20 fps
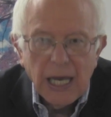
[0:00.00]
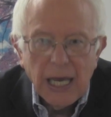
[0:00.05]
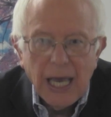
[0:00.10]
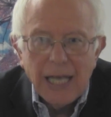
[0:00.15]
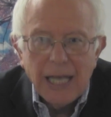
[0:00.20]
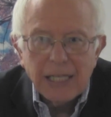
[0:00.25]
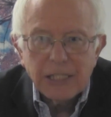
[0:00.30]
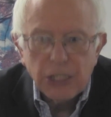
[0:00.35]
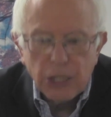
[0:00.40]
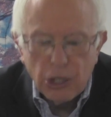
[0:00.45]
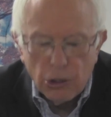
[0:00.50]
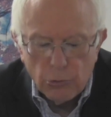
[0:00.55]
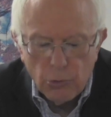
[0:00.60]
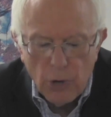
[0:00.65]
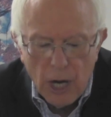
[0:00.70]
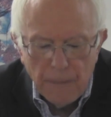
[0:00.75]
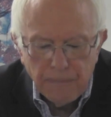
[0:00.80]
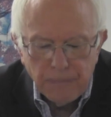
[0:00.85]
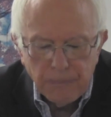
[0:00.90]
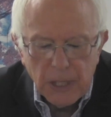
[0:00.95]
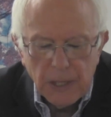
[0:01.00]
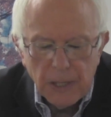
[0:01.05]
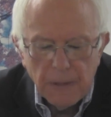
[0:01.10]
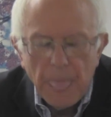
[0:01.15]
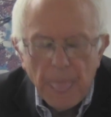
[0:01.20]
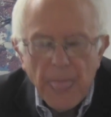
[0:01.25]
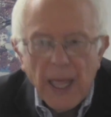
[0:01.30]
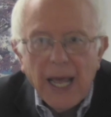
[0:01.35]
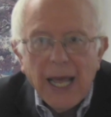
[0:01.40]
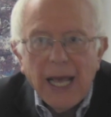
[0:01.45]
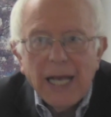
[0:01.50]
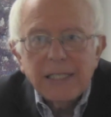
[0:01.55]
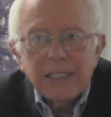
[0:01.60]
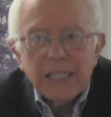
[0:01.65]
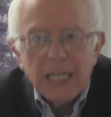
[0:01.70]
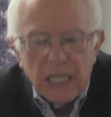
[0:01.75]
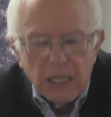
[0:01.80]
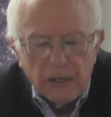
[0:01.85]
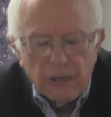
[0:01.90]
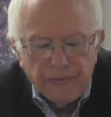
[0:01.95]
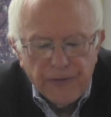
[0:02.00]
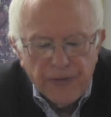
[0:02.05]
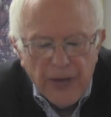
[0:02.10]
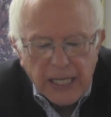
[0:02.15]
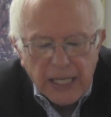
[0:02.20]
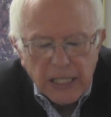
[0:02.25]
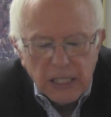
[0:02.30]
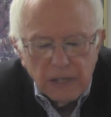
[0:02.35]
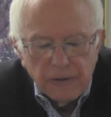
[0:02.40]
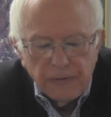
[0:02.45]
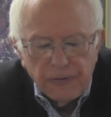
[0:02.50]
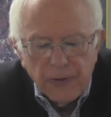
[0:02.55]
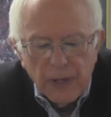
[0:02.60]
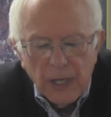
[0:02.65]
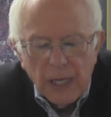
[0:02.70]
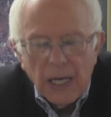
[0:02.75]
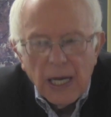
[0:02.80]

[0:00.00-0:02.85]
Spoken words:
as corrupt, as ineffective,